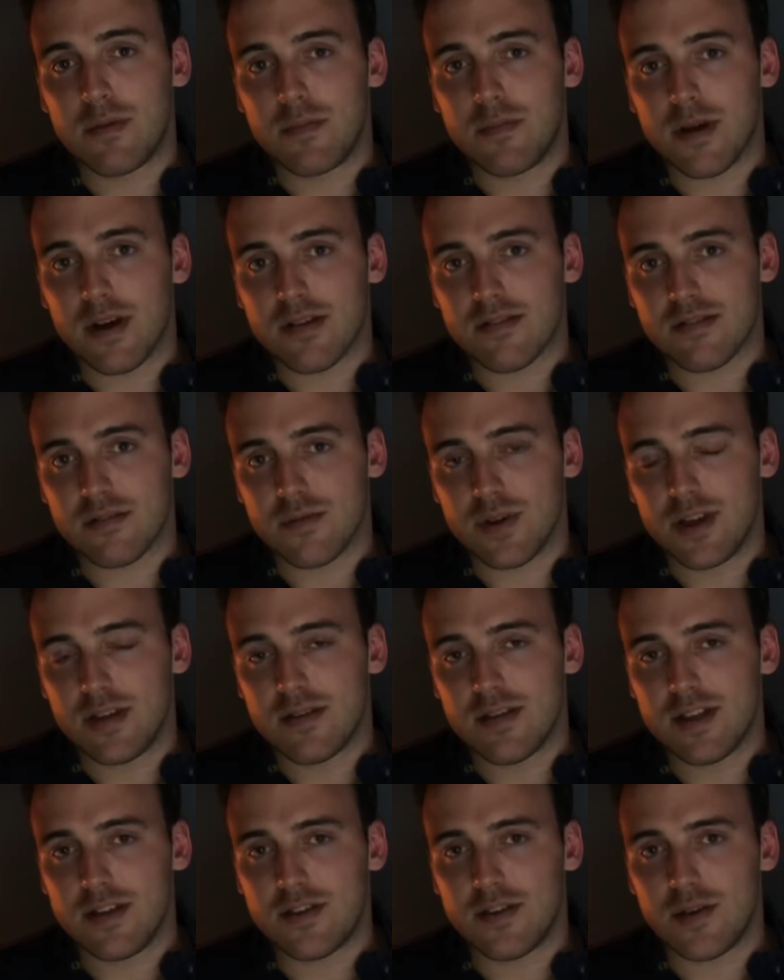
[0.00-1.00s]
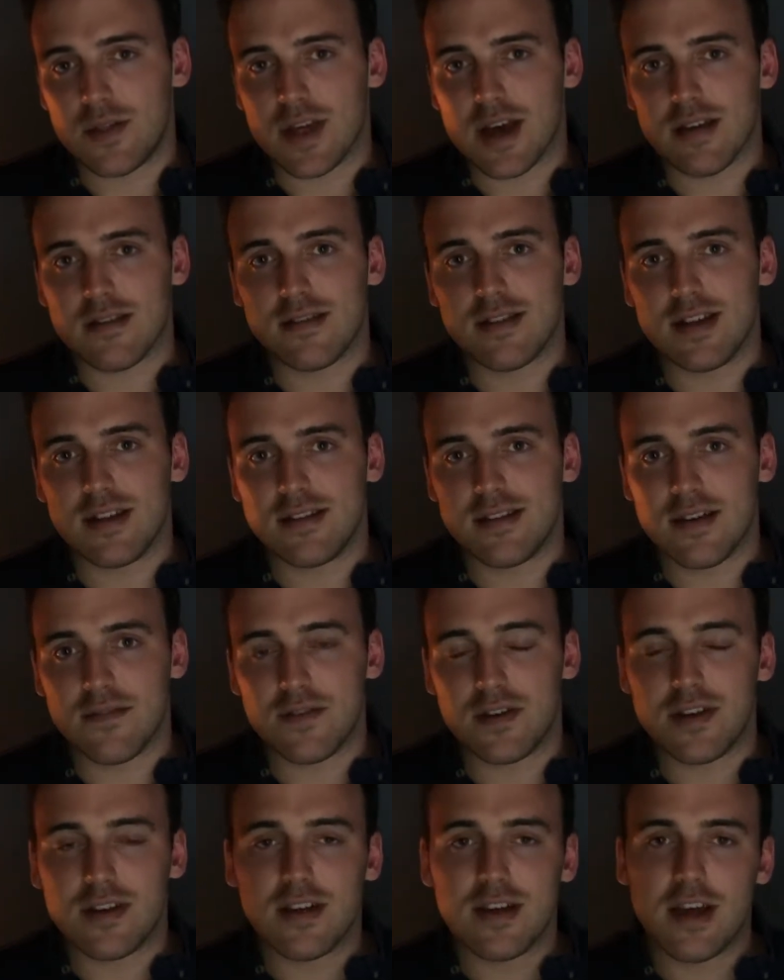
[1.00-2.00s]
passed away in
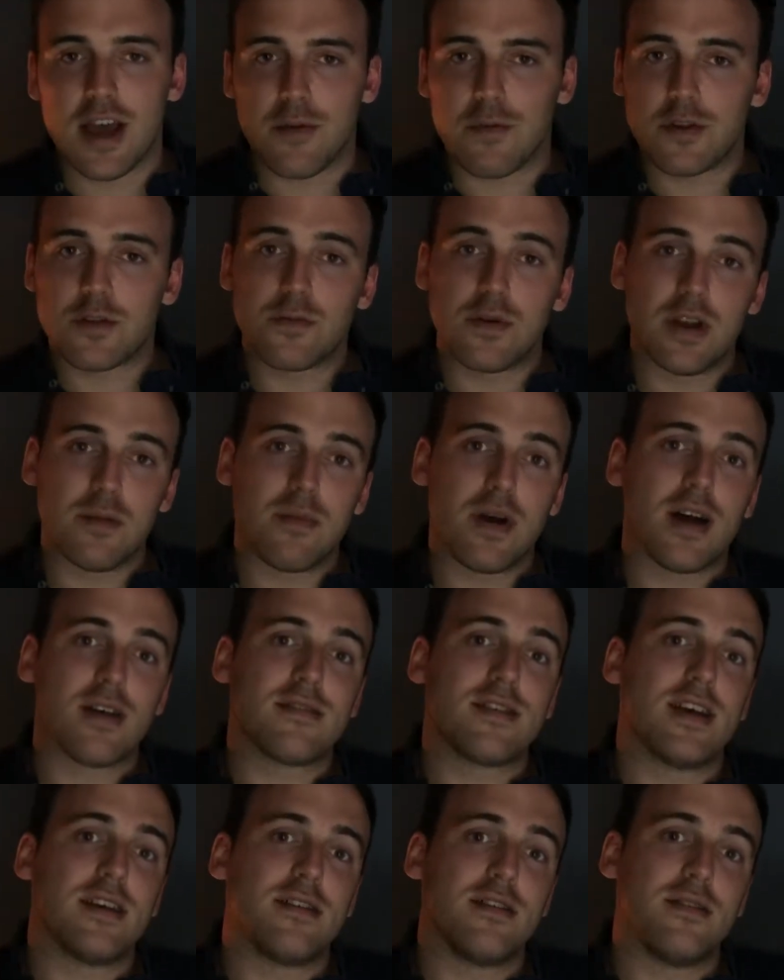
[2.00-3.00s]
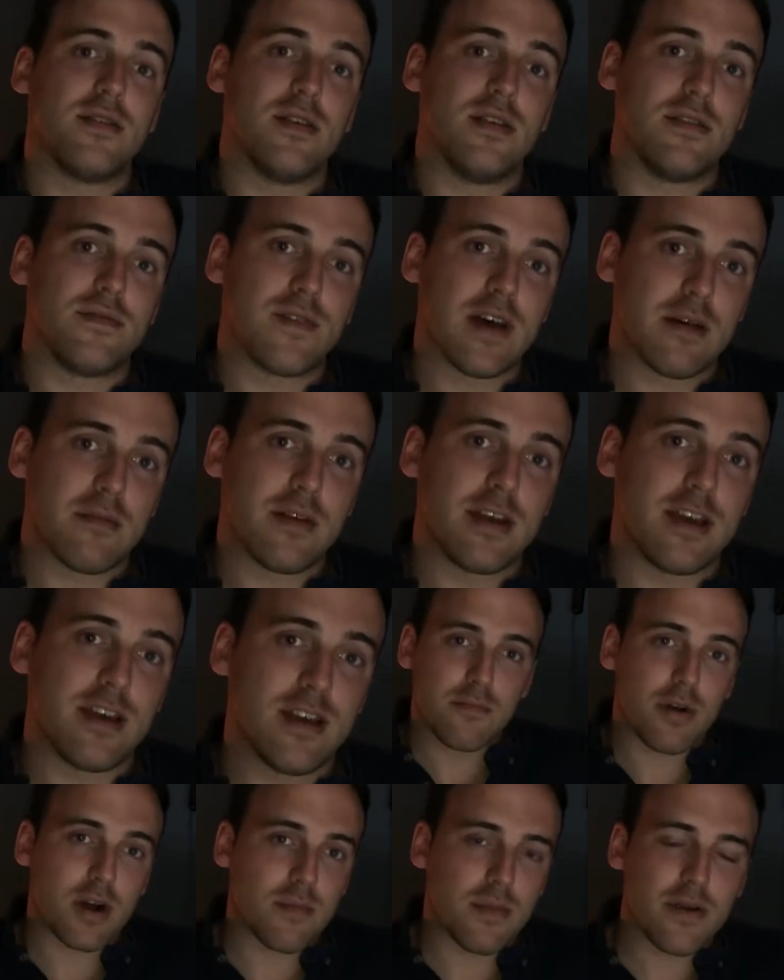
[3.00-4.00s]
2007, at which point it passed down to his family,
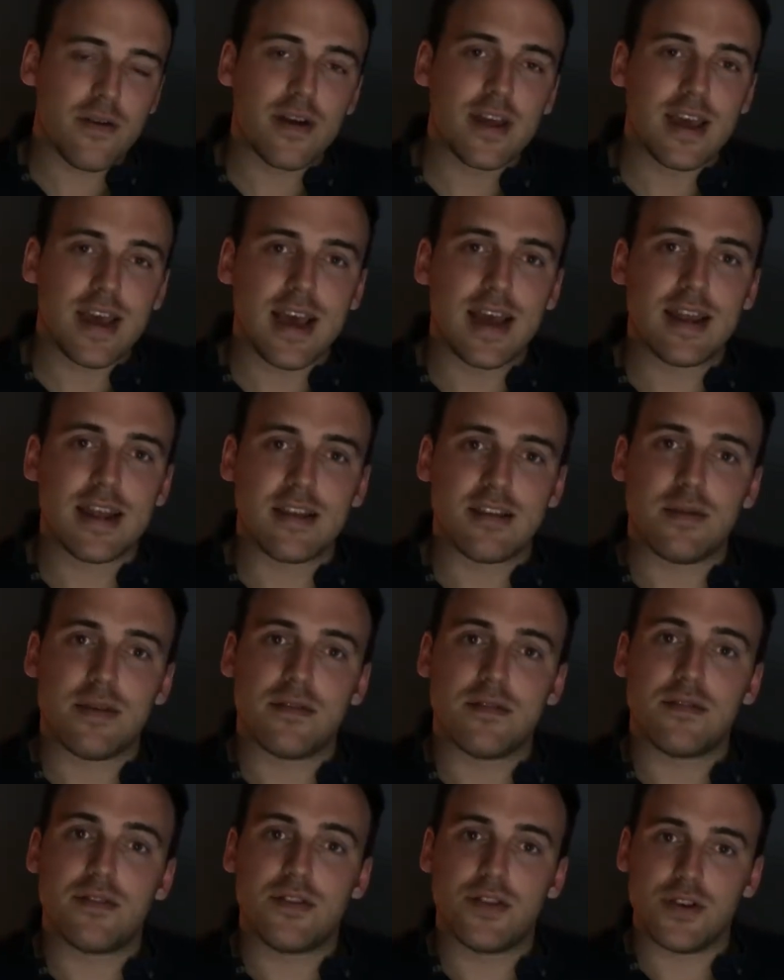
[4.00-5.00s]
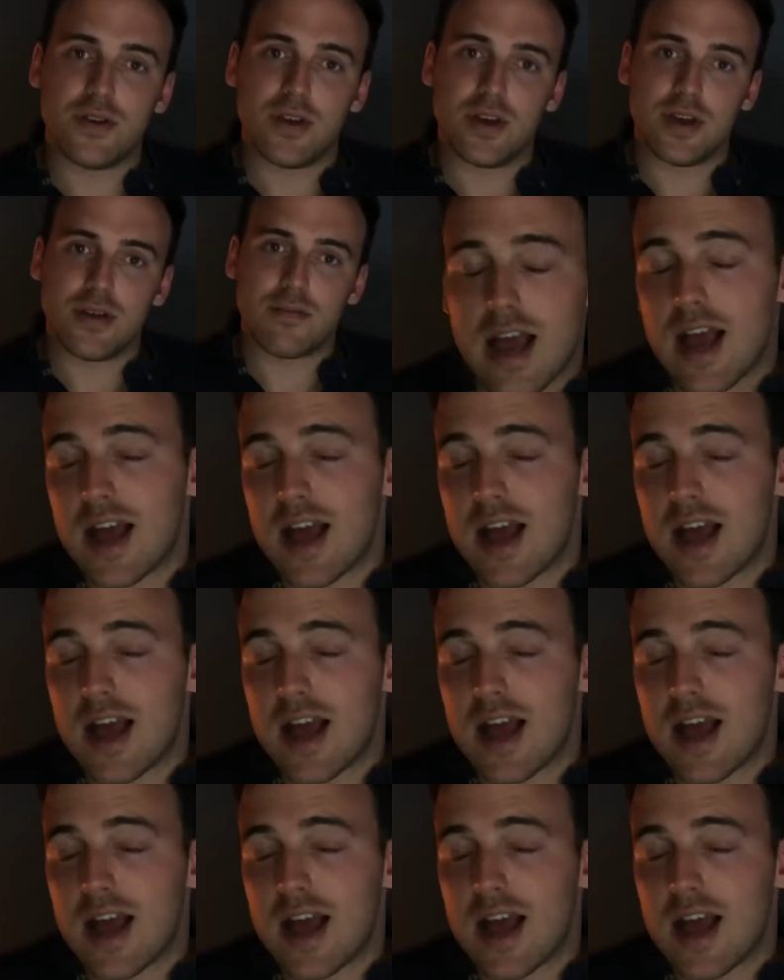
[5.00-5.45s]
primarily Eddie Smith Jr.